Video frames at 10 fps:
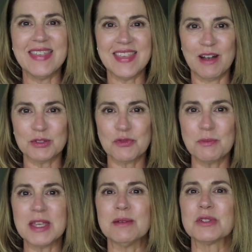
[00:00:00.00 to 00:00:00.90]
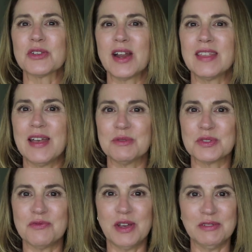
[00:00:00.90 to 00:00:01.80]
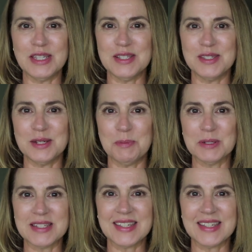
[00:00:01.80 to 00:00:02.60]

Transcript: and that was from Amazon, and that was very easy to put